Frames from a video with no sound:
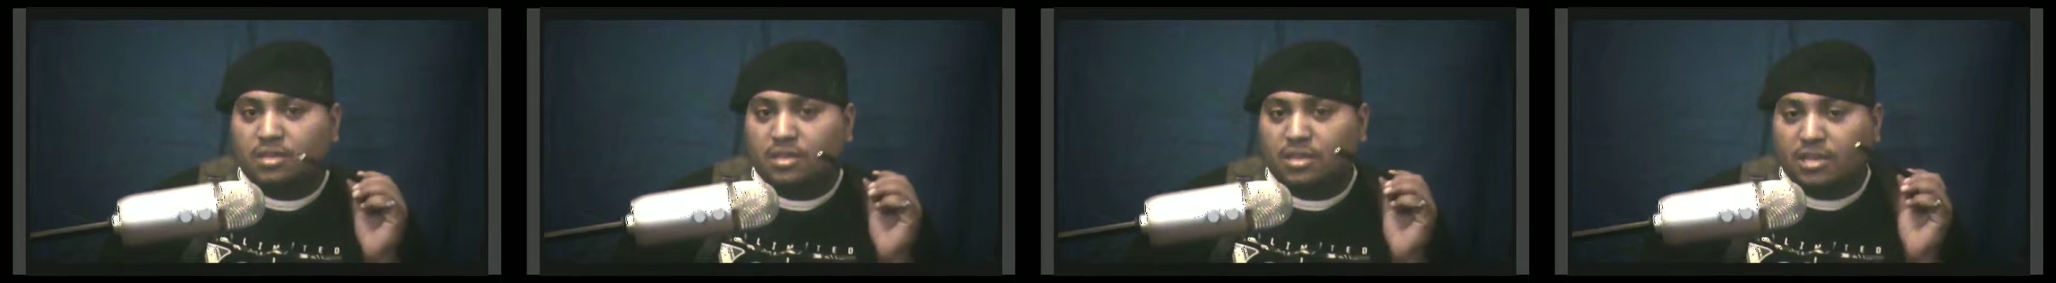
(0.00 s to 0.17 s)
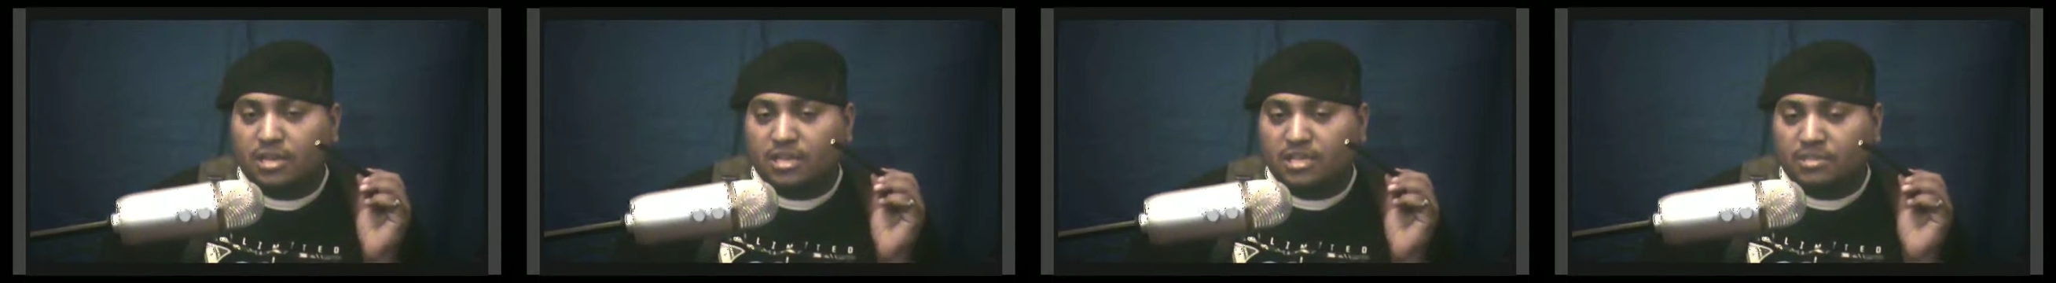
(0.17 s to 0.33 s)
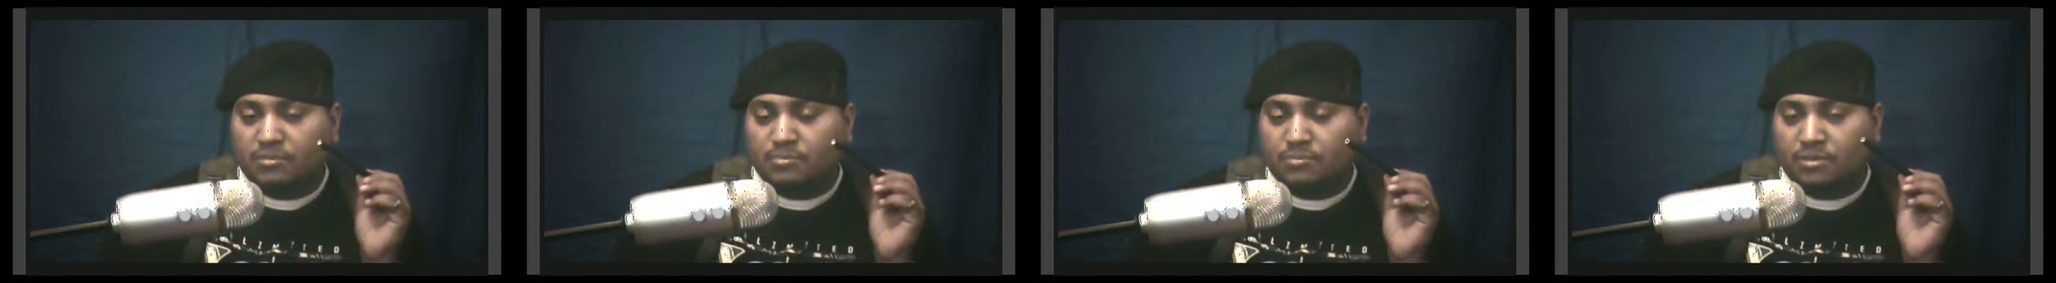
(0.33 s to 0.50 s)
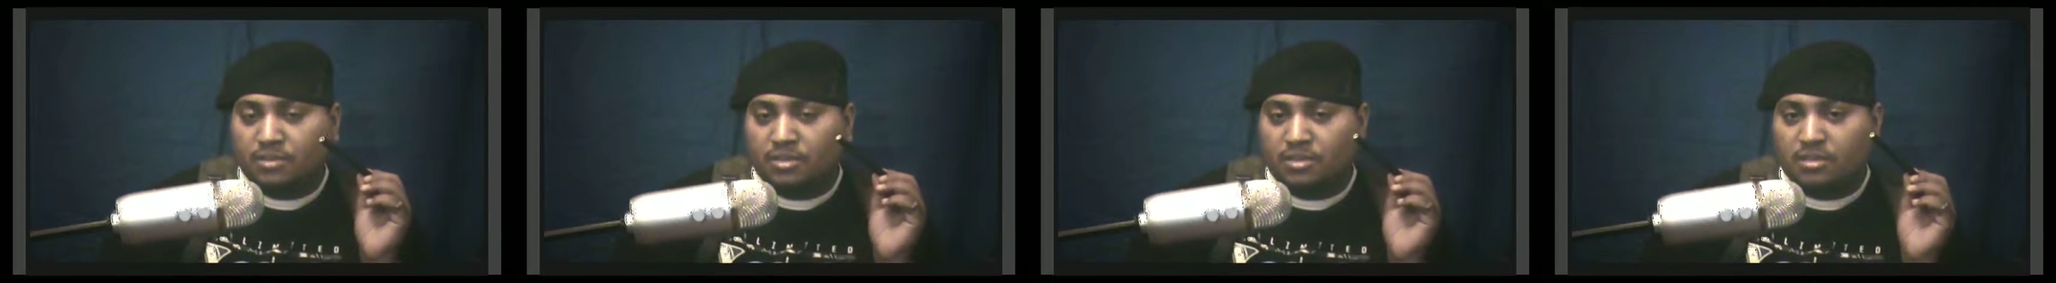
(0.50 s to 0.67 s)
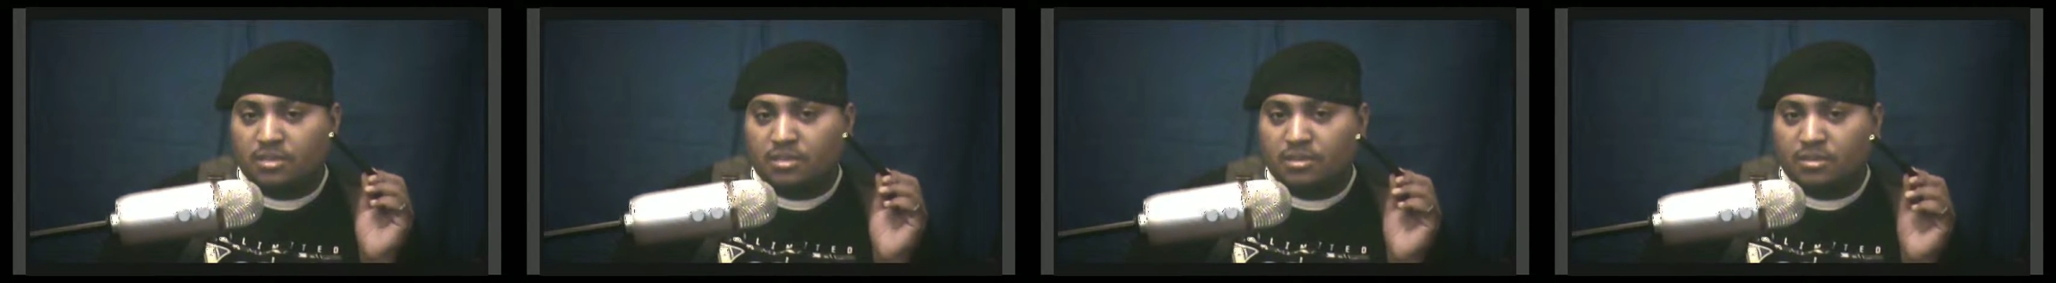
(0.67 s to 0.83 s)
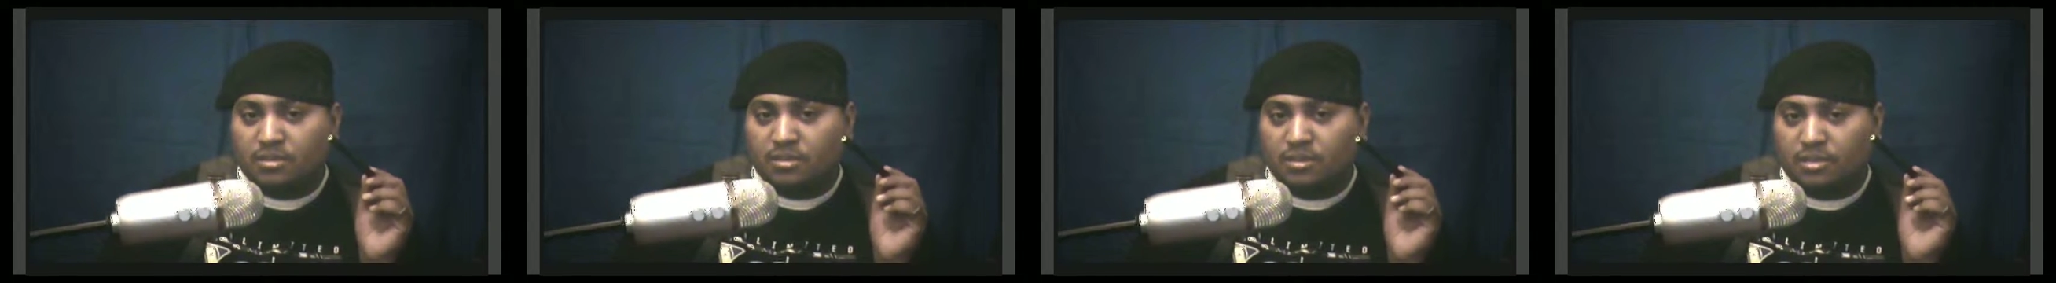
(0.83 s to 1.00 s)
As
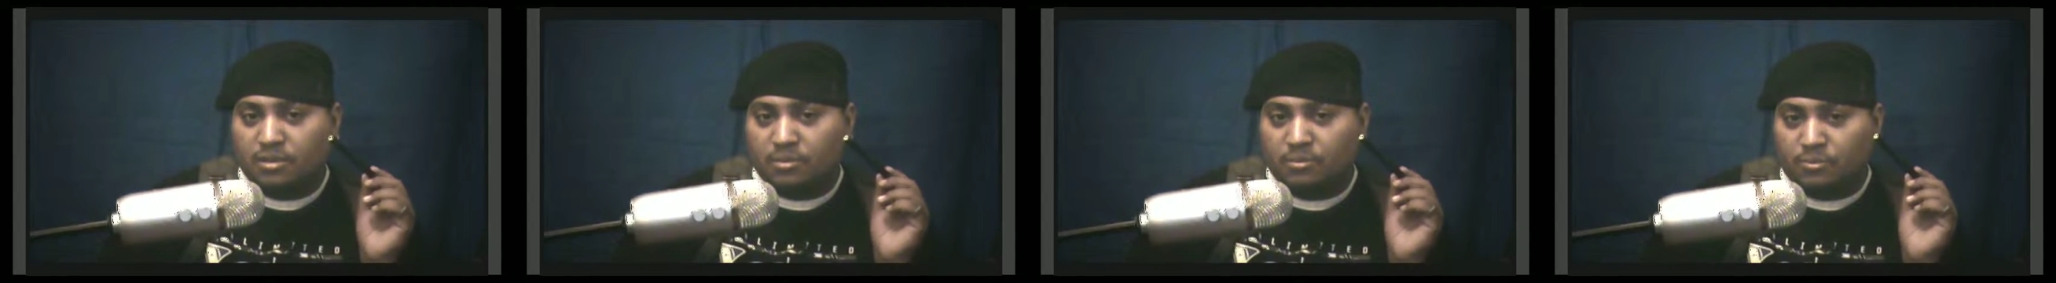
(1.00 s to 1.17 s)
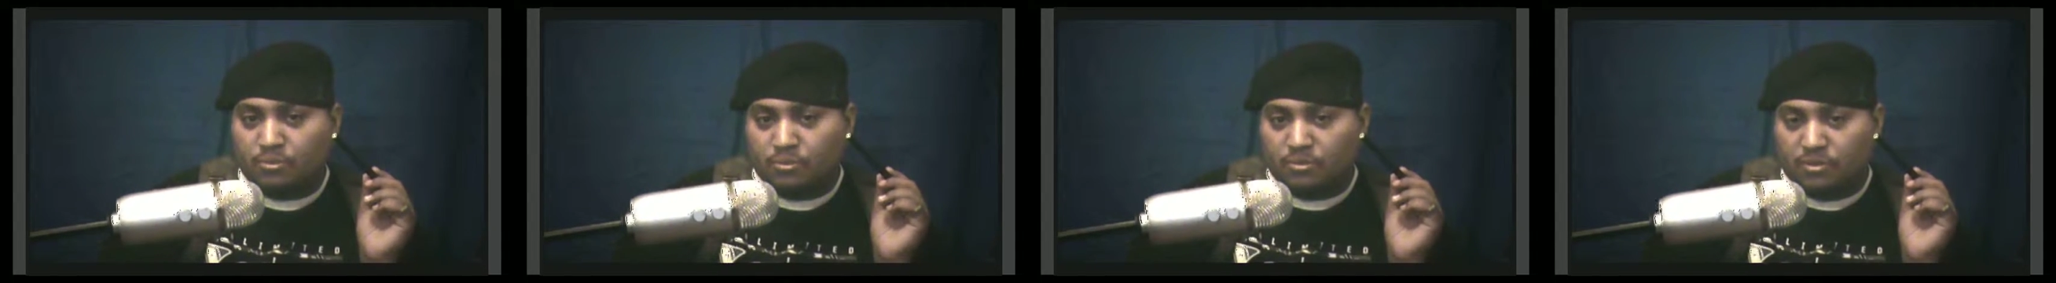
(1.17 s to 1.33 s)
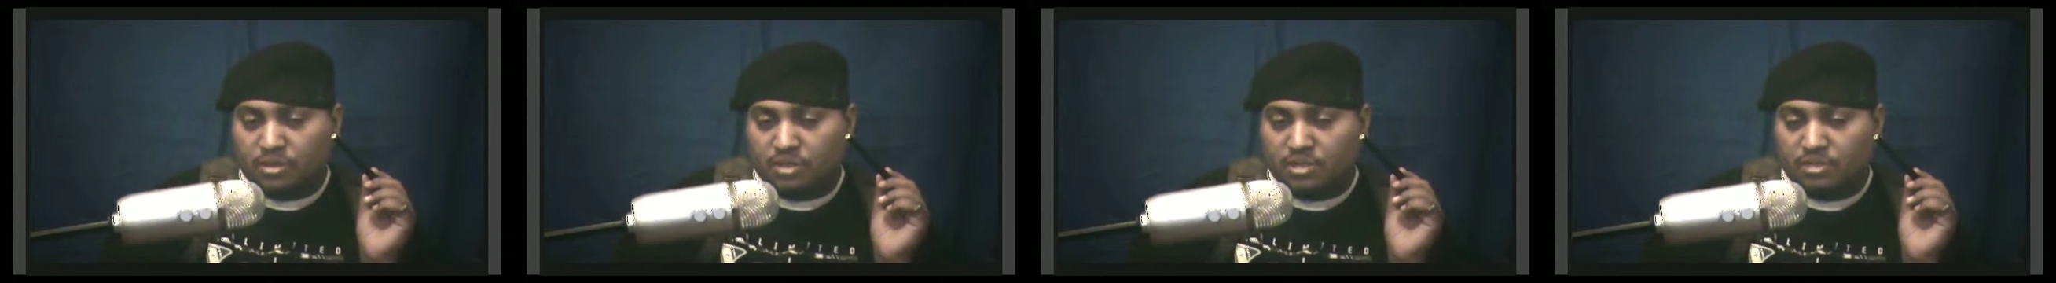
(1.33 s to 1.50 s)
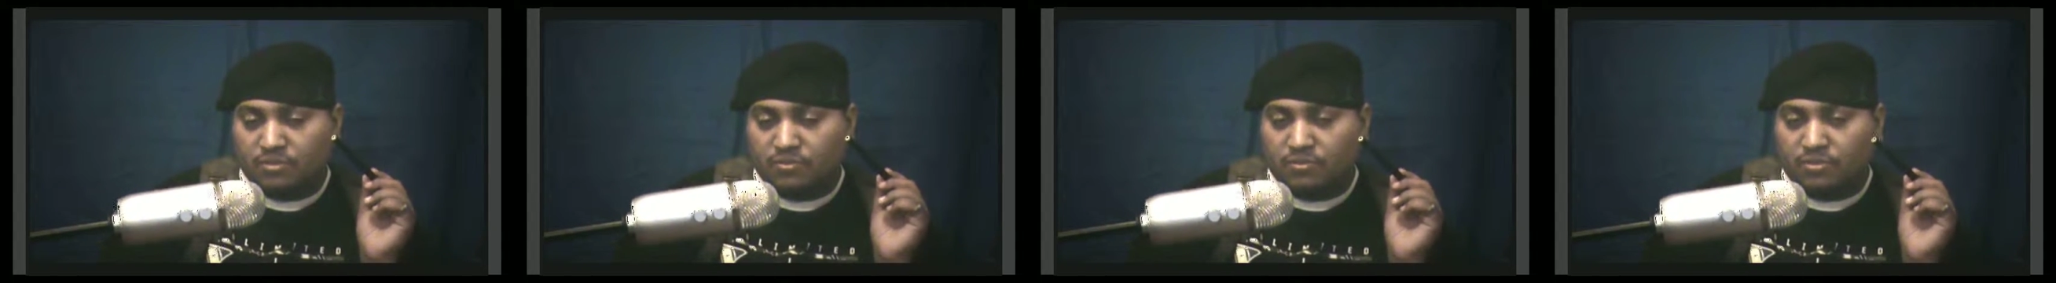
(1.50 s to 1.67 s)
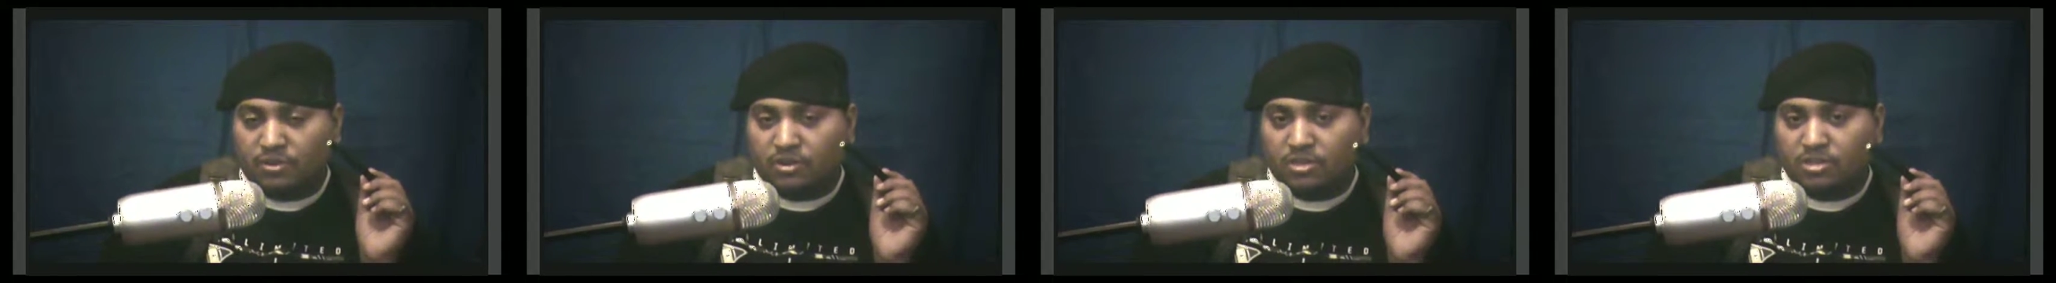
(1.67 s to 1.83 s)
being, as far